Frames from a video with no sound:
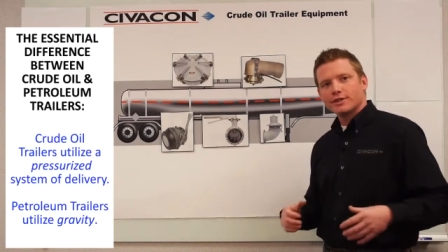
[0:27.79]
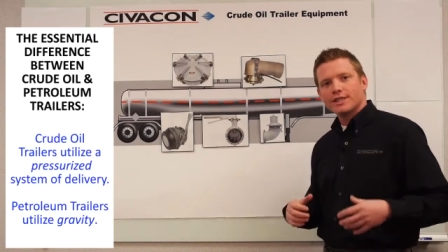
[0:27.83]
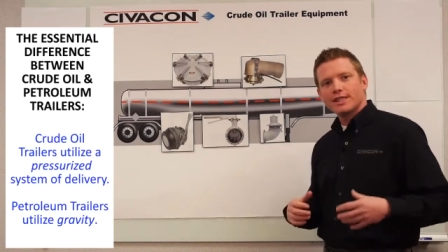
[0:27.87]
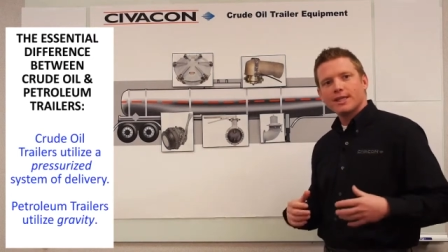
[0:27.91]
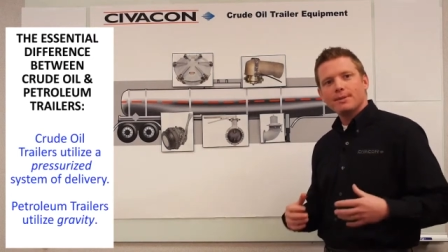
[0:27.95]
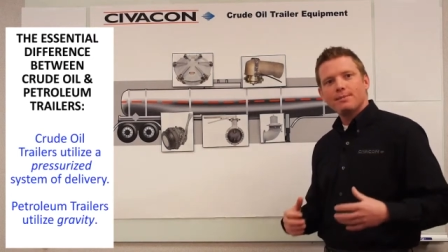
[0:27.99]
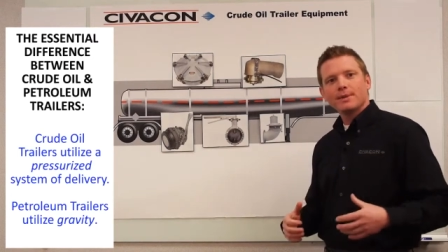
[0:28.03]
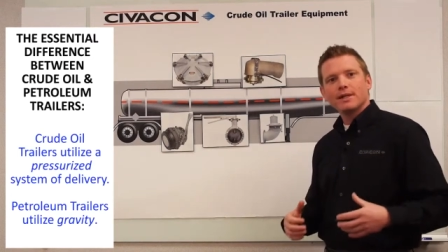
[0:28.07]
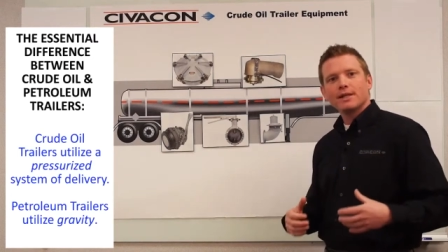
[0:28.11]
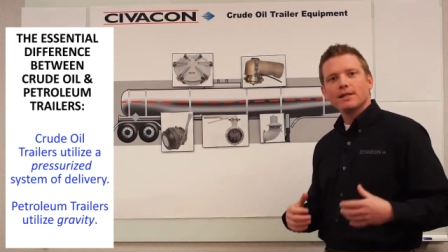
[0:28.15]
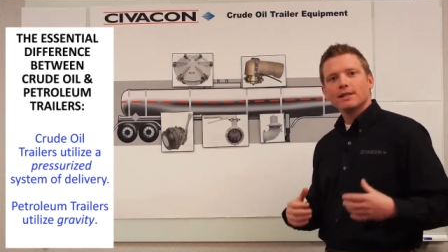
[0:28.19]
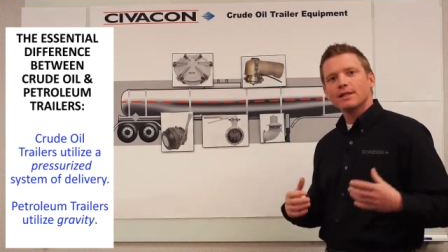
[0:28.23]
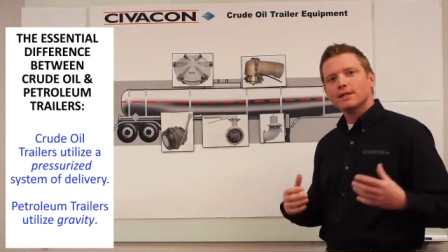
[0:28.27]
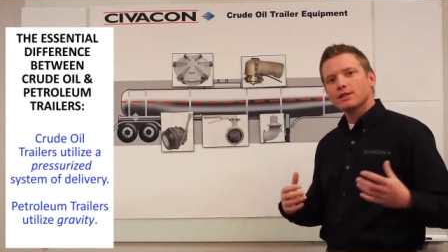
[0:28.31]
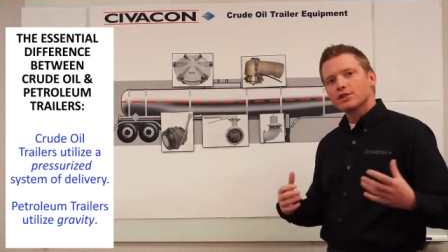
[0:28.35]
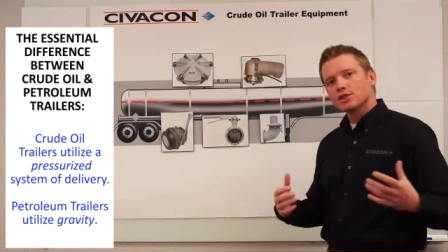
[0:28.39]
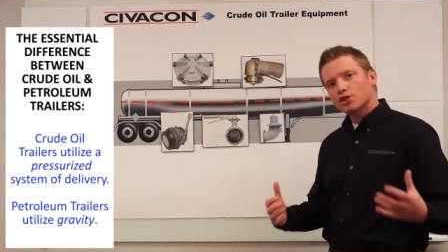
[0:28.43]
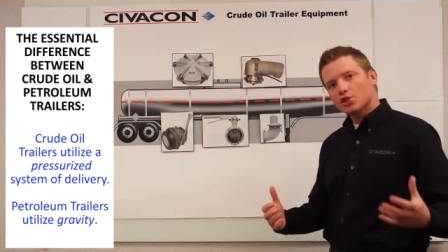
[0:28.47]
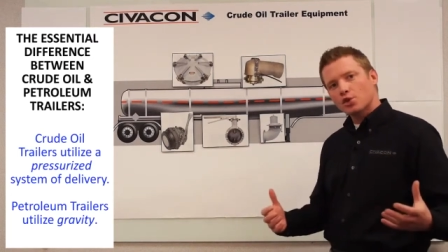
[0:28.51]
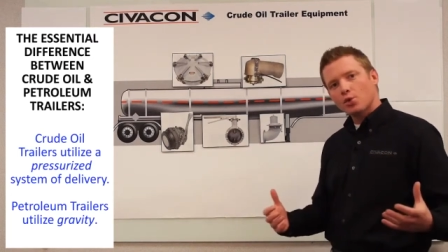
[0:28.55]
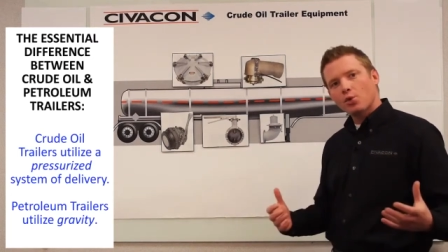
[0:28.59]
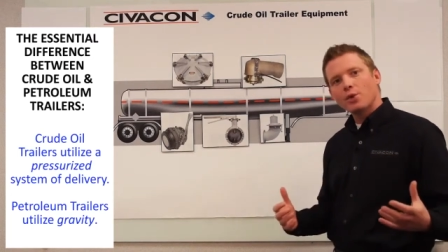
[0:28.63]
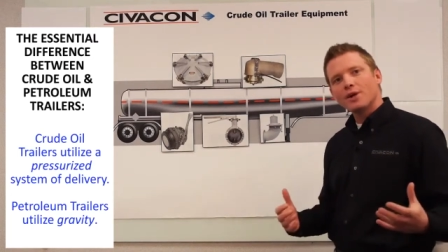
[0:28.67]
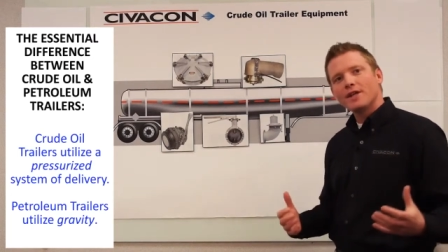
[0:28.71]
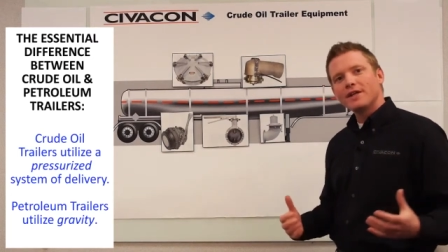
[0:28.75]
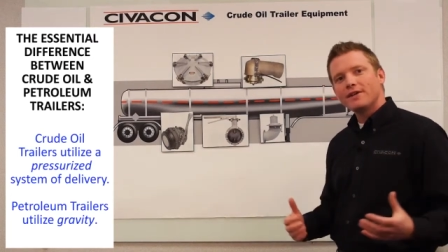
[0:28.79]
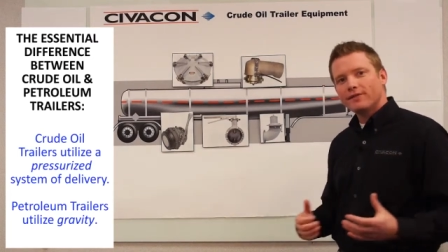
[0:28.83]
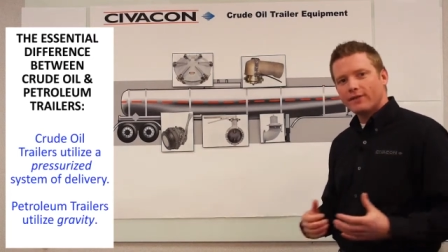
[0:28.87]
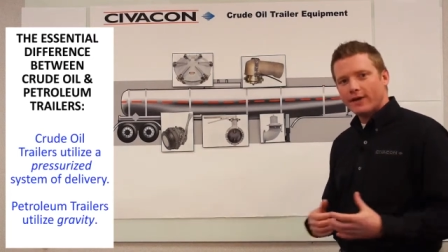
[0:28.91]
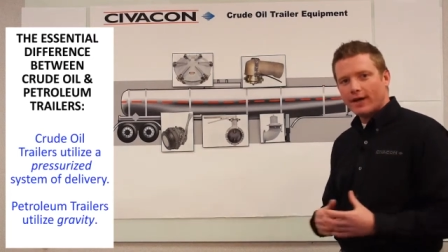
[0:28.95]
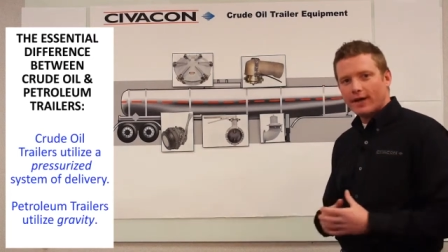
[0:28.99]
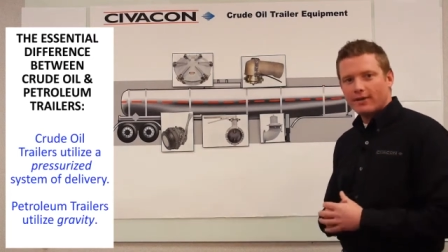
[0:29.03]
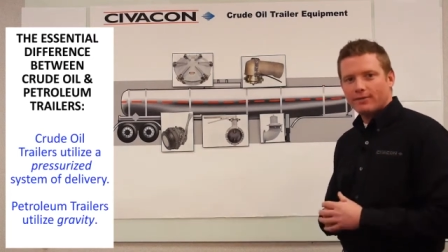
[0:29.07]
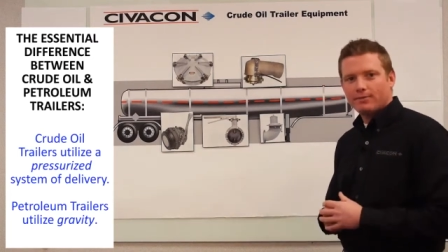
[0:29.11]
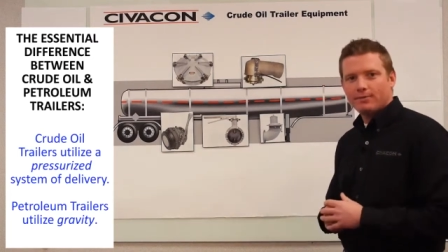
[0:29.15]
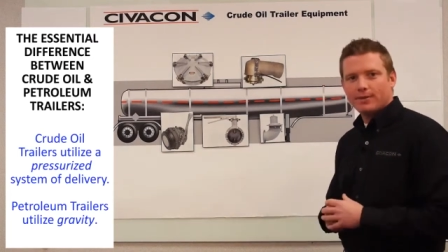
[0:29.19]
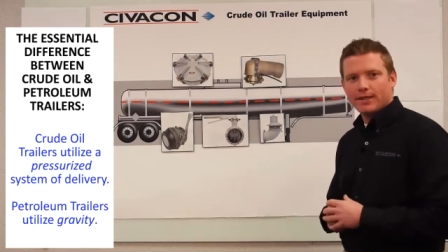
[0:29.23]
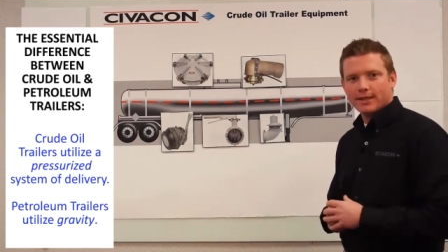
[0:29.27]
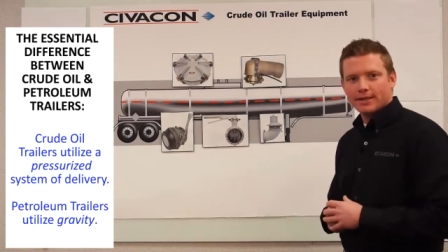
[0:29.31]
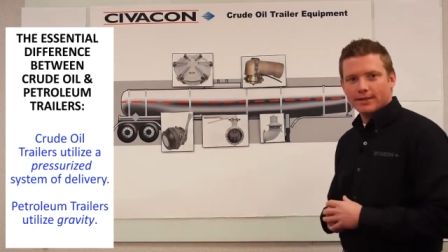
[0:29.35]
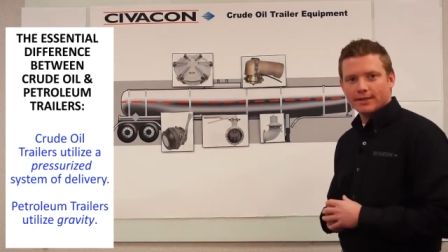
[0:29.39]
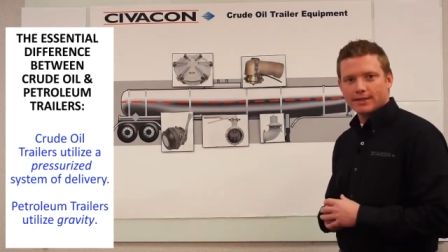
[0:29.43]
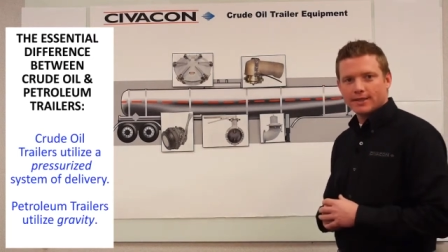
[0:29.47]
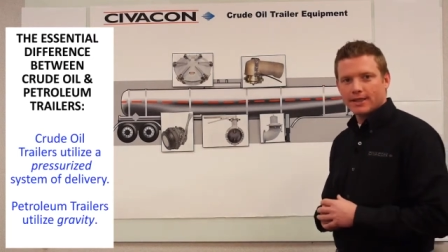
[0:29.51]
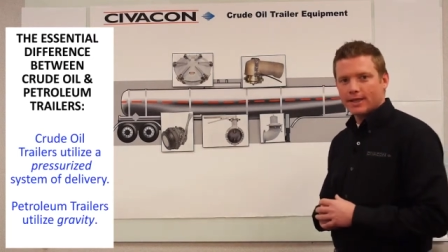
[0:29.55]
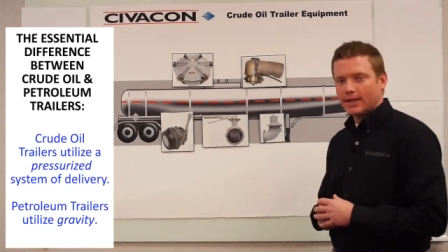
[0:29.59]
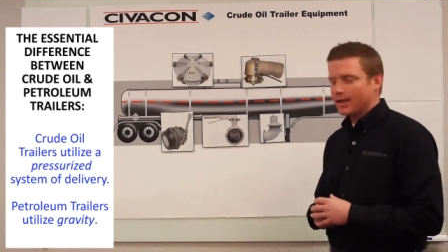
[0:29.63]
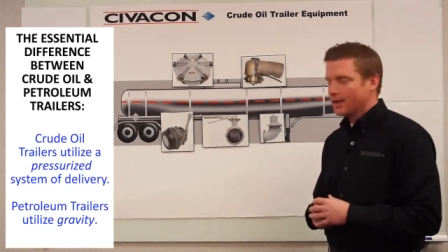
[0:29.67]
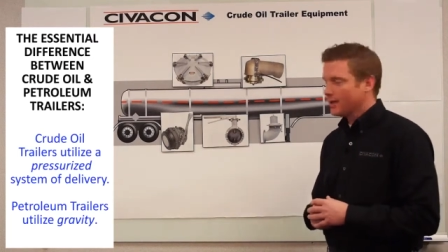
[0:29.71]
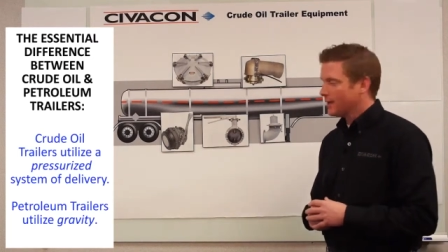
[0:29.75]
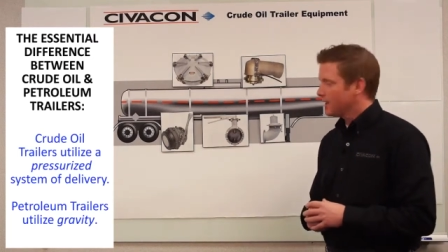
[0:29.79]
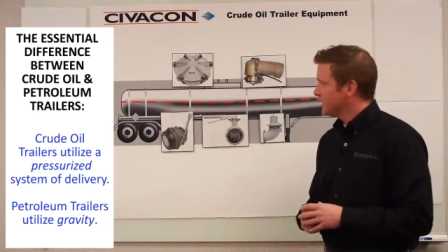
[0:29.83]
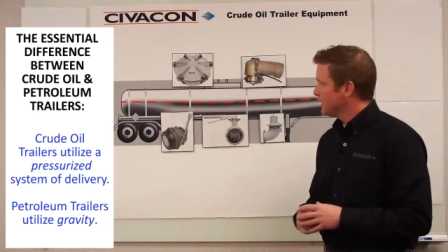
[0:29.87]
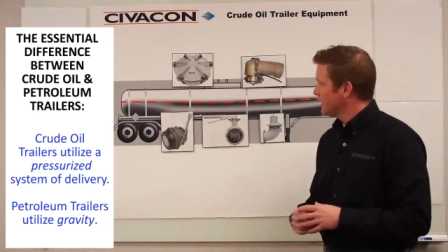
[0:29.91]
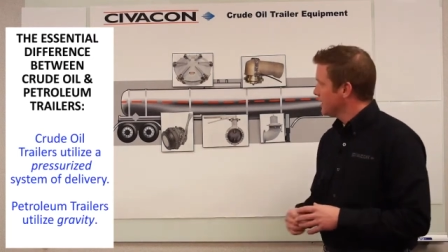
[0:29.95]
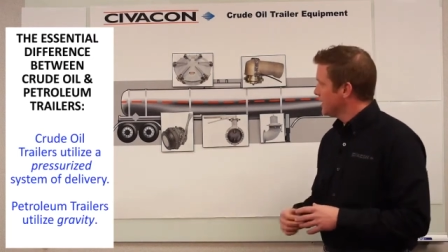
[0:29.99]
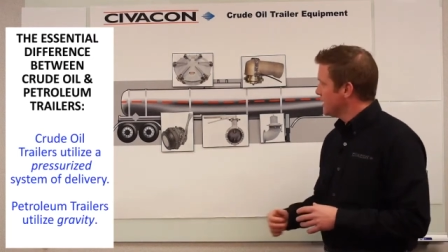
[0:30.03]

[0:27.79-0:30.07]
Typically it's 25 psi.